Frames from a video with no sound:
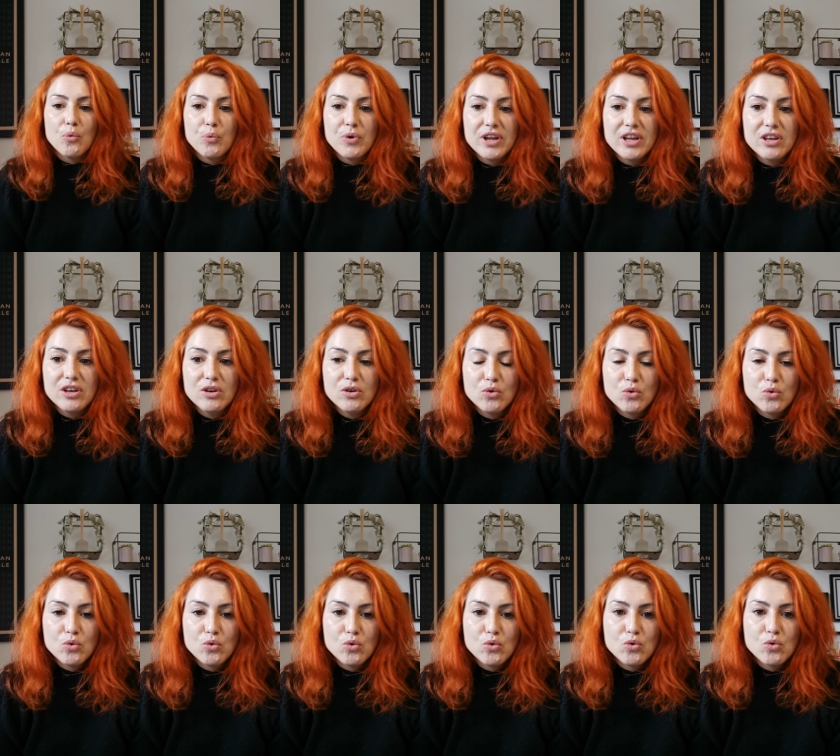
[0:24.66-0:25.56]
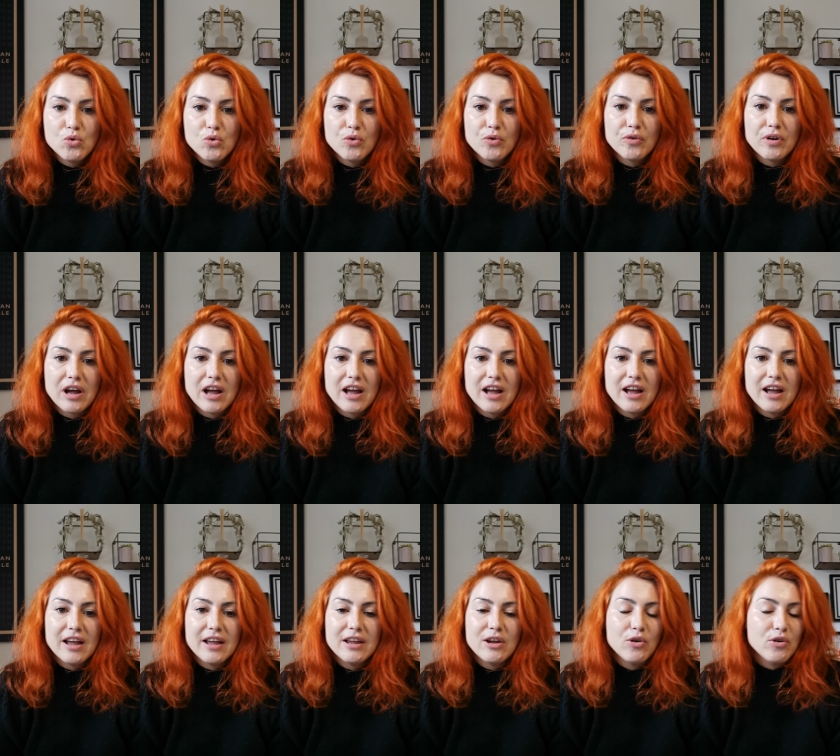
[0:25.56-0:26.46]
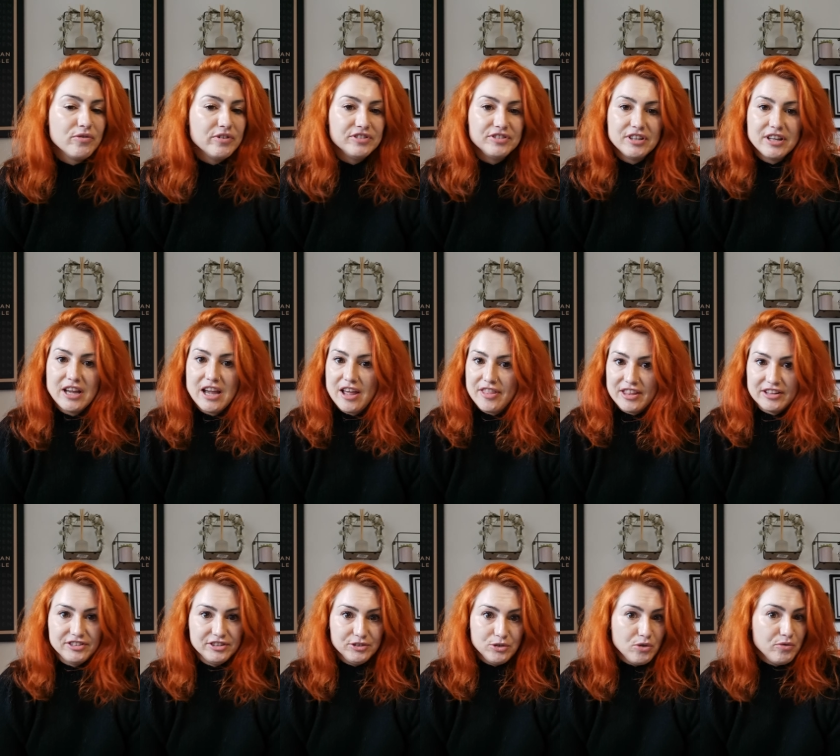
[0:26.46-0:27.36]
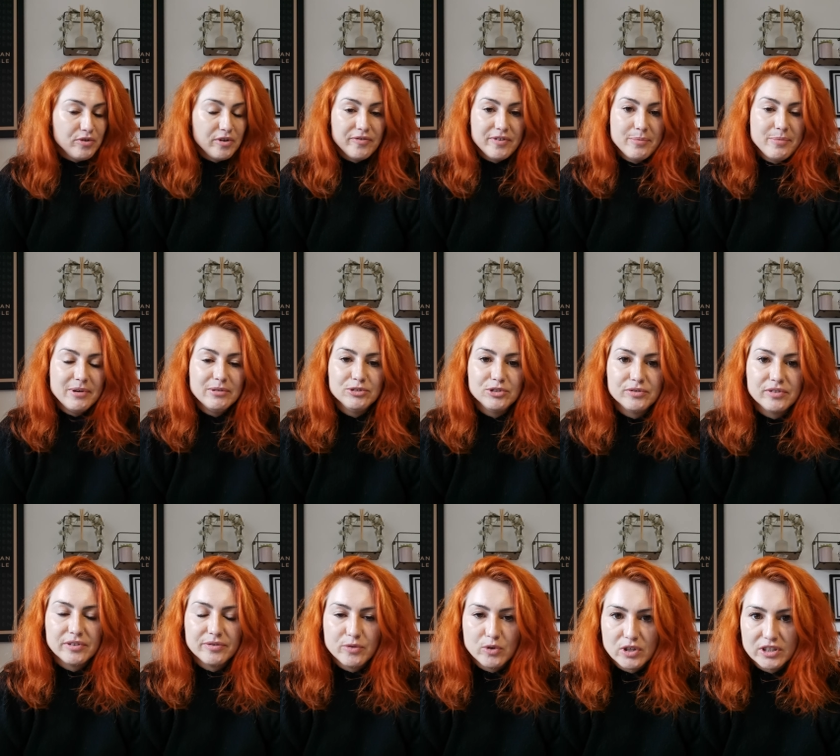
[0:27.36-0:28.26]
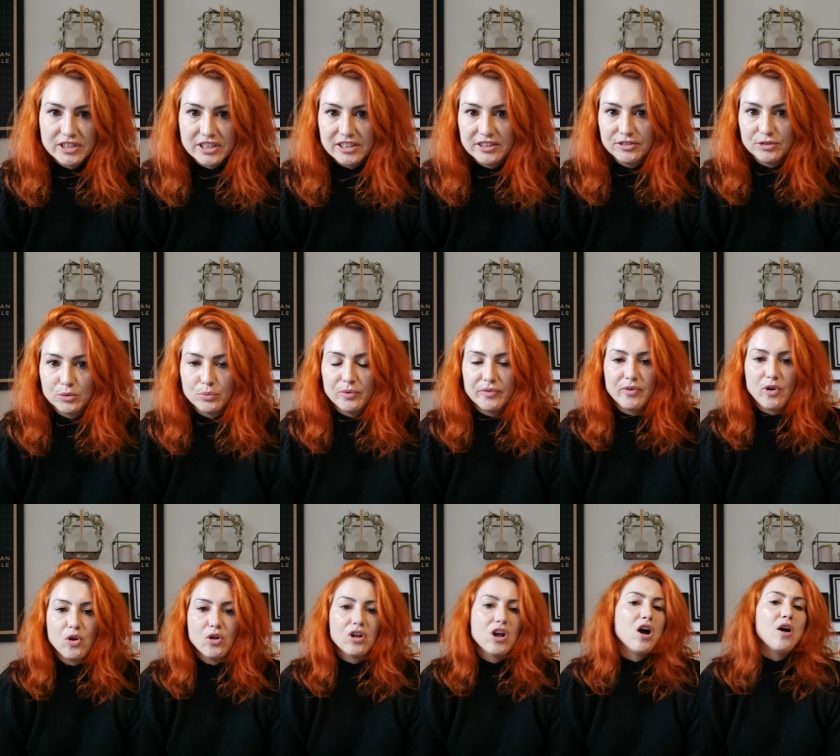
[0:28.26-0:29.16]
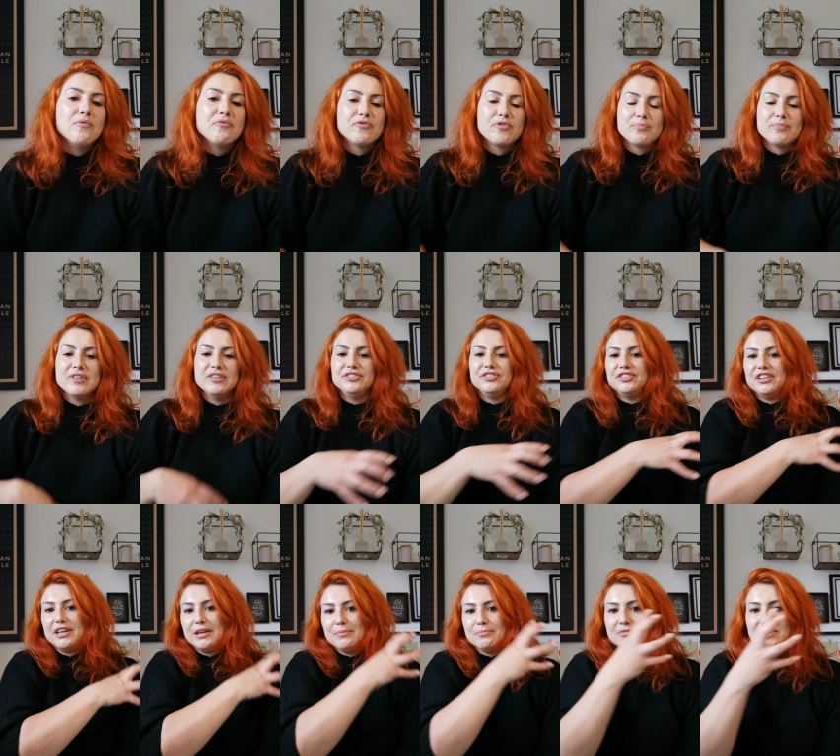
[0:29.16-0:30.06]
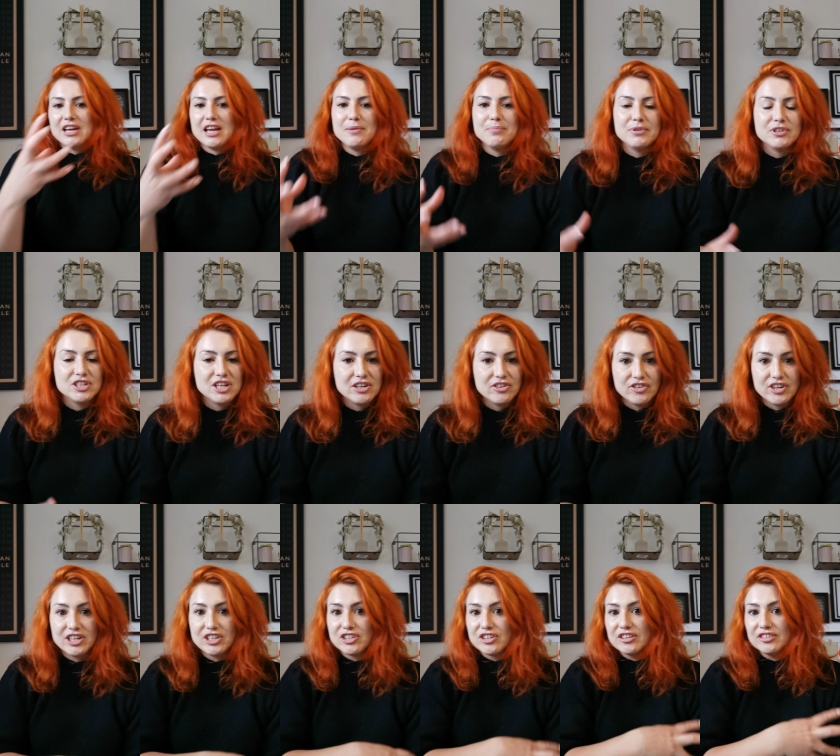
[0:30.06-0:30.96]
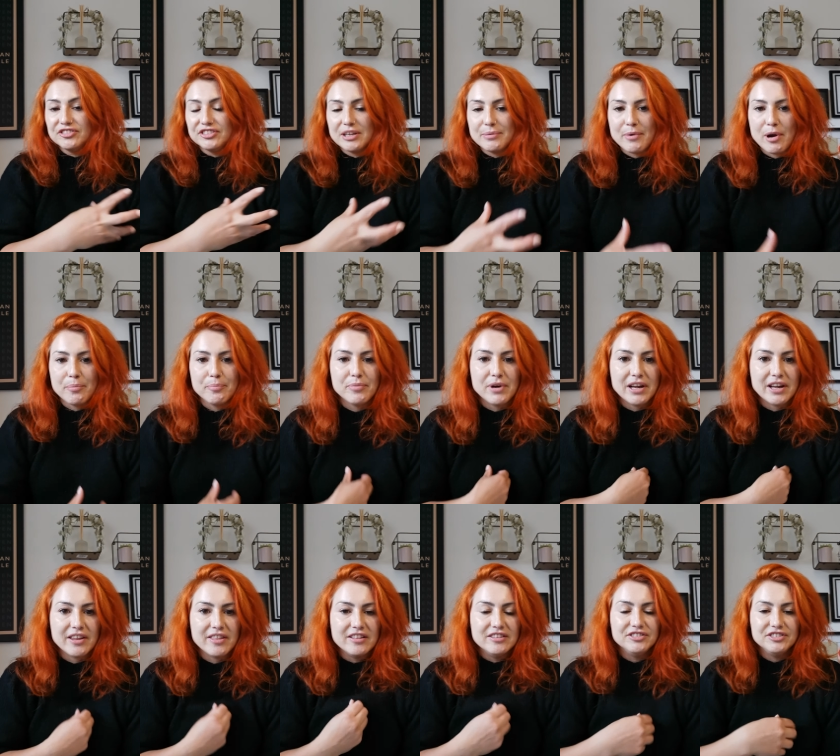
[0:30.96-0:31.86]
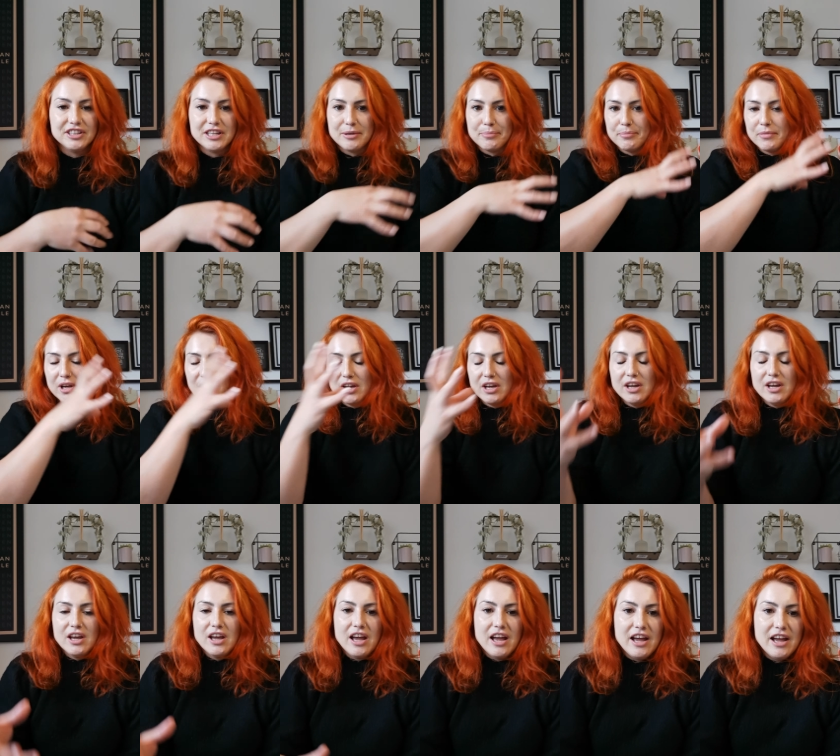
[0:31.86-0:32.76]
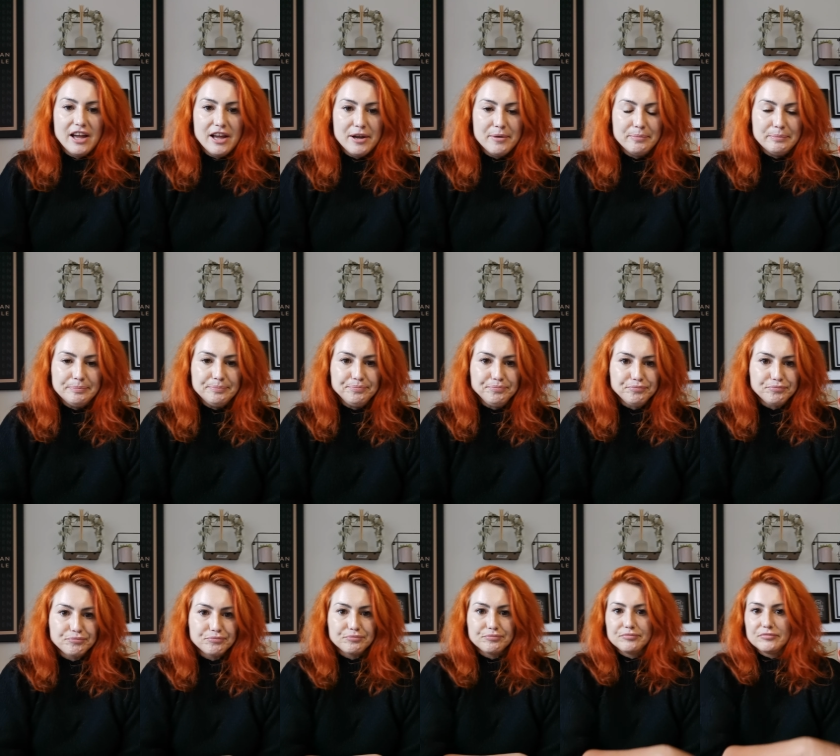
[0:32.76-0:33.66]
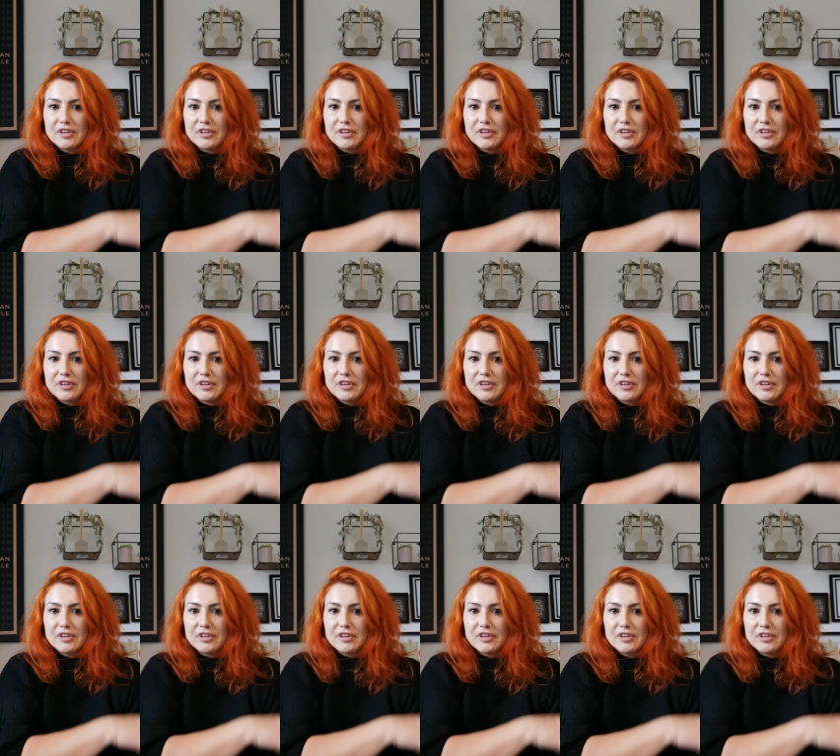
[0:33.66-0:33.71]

we know I obviously this is all for females over 40 so we've all come from the same type of generation the same upbringing the same um,